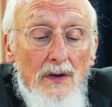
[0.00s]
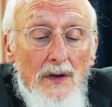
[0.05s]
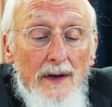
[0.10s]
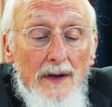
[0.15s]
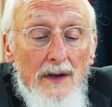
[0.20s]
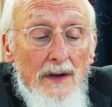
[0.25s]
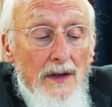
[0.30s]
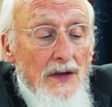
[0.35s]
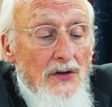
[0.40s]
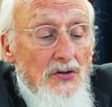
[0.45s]

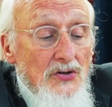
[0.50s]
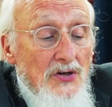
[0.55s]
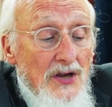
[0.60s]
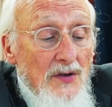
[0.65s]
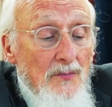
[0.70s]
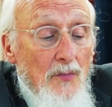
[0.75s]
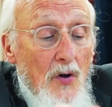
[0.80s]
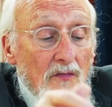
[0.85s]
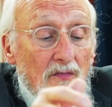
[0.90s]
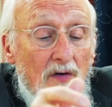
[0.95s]
Ish
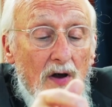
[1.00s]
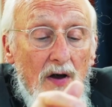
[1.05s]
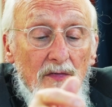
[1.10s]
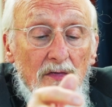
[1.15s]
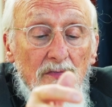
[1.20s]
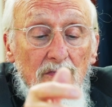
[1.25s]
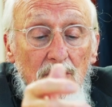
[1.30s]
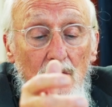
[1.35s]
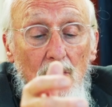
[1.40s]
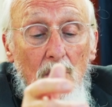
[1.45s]
imo
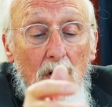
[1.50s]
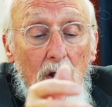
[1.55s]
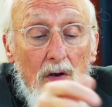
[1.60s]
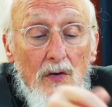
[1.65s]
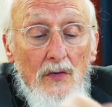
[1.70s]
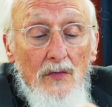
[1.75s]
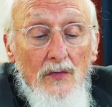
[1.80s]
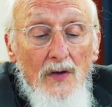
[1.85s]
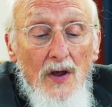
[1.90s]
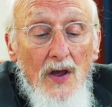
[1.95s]
v'aviv
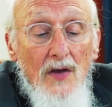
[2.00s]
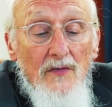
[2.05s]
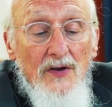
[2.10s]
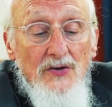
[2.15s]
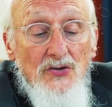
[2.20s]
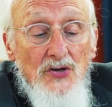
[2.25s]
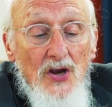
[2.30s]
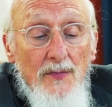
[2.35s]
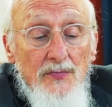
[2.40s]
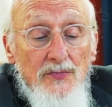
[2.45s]
tirau
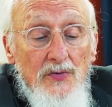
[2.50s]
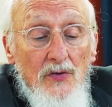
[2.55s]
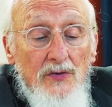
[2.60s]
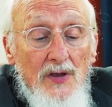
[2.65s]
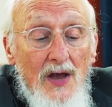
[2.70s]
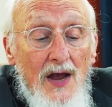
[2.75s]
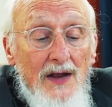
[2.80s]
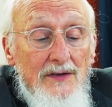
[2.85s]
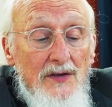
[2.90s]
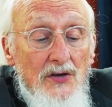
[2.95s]

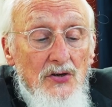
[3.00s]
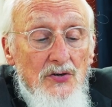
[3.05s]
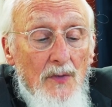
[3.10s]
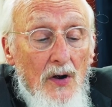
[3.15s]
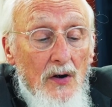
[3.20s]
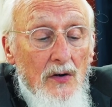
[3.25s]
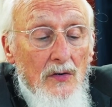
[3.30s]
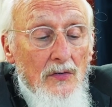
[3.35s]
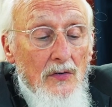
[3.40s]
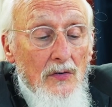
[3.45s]
v'shaptotai
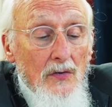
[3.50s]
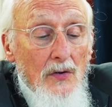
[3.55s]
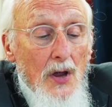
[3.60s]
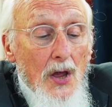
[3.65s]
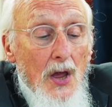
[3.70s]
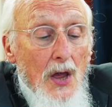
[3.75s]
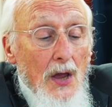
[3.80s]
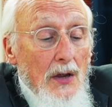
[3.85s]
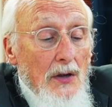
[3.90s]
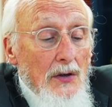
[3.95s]
tishmaru.
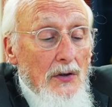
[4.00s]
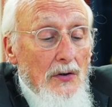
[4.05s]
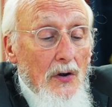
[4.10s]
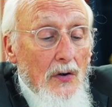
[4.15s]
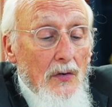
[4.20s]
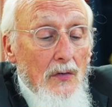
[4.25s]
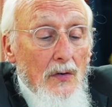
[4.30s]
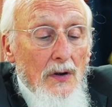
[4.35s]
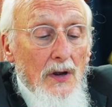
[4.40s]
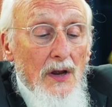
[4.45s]

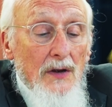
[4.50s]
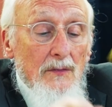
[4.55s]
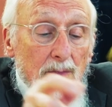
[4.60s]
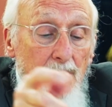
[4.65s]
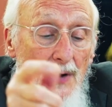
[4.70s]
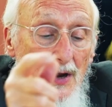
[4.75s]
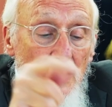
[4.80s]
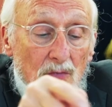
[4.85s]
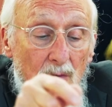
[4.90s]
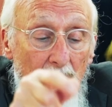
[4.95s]
And
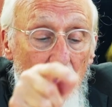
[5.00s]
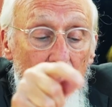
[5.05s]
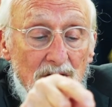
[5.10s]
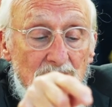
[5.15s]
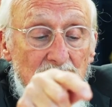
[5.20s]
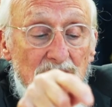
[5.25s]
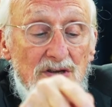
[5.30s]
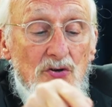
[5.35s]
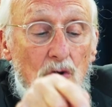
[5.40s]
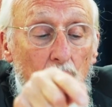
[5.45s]
by the way,
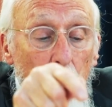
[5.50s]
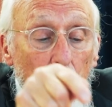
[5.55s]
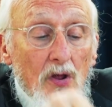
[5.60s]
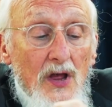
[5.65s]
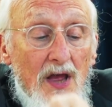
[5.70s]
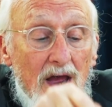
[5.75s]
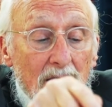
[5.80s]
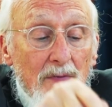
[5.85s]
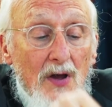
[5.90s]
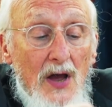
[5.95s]
Rashi says,
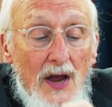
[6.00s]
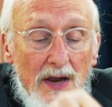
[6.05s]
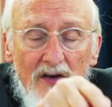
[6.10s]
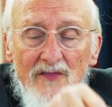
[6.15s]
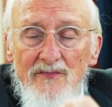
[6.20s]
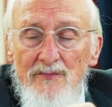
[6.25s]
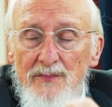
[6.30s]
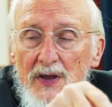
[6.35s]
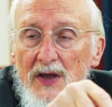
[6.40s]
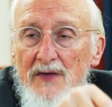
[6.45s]
Kulchem
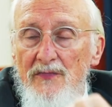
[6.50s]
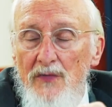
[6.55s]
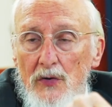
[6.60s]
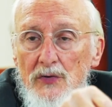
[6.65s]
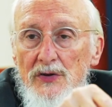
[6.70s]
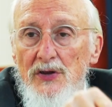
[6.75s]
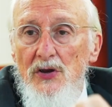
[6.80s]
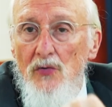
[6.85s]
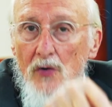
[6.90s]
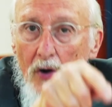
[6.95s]
chayavim
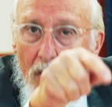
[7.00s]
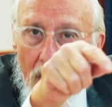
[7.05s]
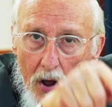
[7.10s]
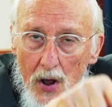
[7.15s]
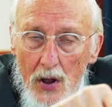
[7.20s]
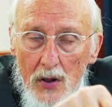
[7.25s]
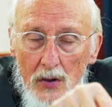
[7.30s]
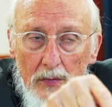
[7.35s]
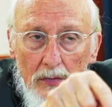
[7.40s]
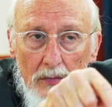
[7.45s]
bichvodi. You're
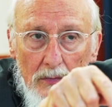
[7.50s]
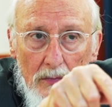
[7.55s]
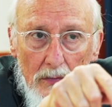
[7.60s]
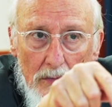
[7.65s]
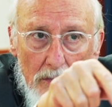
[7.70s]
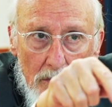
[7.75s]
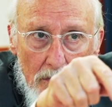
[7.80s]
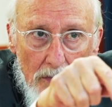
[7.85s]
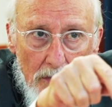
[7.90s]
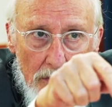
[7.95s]

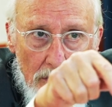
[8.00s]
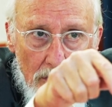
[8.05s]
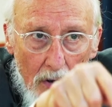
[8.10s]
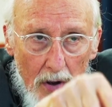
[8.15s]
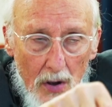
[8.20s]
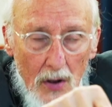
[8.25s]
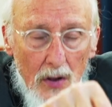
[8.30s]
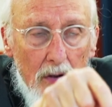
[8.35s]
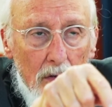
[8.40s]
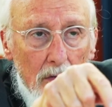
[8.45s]

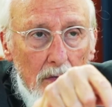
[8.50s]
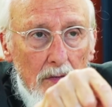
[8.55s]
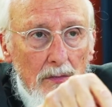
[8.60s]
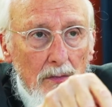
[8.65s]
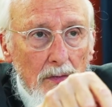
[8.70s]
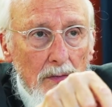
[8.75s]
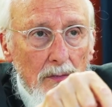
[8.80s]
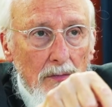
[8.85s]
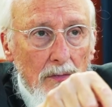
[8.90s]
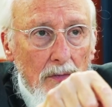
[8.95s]

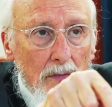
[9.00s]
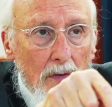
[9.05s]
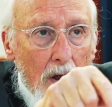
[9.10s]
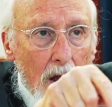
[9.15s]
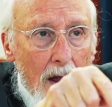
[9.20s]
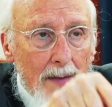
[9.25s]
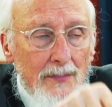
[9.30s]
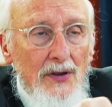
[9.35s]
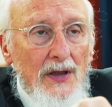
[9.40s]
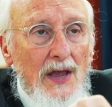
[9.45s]
all
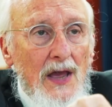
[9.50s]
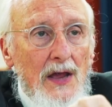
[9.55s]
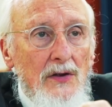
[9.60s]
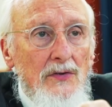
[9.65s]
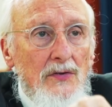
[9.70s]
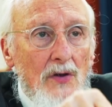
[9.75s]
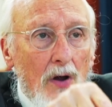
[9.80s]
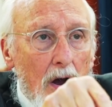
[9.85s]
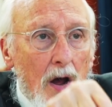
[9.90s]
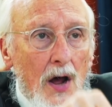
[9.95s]
obligated
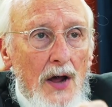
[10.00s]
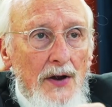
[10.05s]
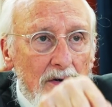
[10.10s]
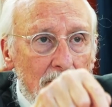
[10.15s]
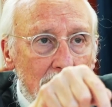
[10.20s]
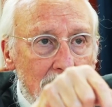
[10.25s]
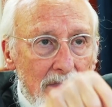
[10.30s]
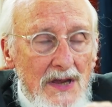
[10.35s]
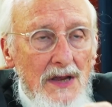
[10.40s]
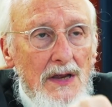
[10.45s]
to honor
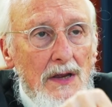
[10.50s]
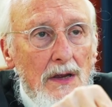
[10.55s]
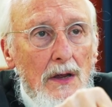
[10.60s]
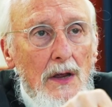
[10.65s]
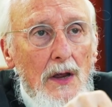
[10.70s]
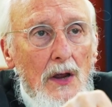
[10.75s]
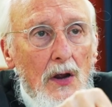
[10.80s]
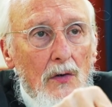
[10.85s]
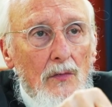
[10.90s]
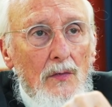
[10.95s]
me,
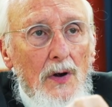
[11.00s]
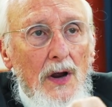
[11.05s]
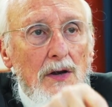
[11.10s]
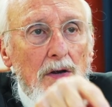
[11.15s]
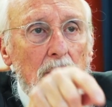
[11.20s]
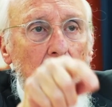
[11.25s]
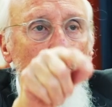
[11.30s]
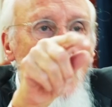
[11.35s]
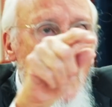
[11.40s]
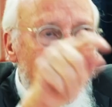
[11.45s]
right?
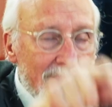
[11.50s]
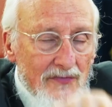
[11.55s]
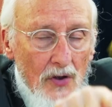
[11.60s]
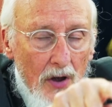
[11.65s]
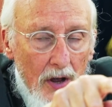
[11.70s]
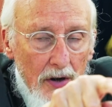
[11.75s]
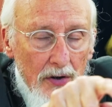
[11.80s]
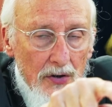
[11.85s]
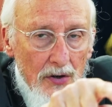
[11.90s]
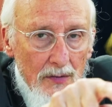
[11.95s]
You have to
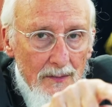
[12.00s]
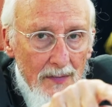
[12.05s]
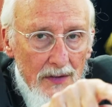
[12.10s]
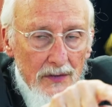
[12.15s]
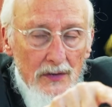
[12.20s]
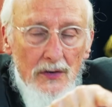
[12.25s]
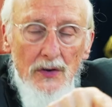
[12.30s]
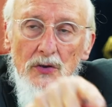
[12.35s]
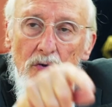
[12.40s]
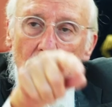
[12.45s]
honor your
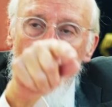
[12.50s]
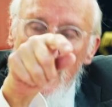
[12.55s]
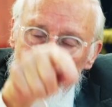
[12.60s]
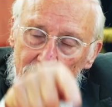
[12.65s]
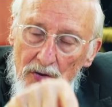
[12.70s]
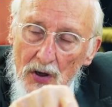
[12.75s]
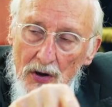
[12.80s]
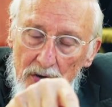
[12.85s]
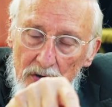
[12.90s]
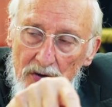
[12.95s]
mother, you have
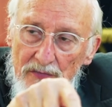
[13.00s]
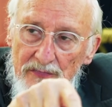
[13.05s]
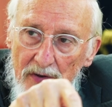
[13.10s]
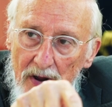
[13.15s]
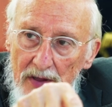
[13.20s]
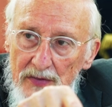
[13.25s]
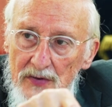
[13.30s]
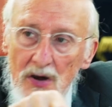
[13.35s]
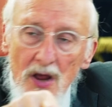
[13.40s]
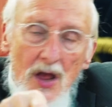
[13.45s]
to honor your
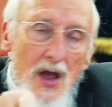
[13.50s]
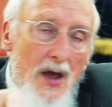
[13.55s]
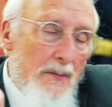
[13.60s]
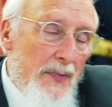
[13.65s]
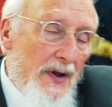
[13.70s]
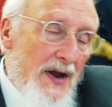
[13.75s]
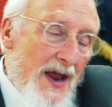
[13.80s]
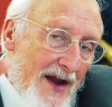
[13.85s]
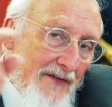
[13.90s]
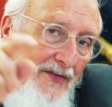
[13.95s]
father,
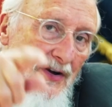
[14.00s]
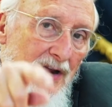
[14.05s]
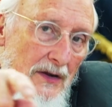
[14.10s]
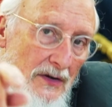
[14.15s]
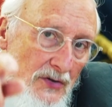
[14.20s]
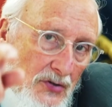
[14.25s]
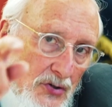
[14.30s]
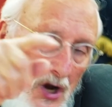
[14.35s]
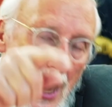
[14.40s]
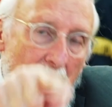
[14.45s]
but every
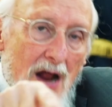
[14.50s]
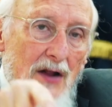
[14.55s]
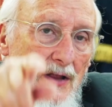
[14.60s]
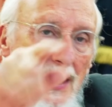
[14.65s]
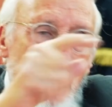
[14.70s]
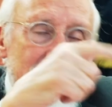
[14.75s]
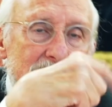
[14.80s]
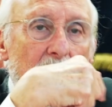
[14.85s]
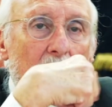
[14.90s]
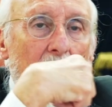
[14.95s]
child
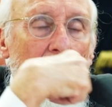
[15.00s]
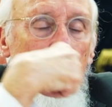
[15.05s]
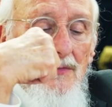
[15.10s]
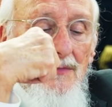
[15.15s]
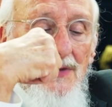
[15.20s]
has to honor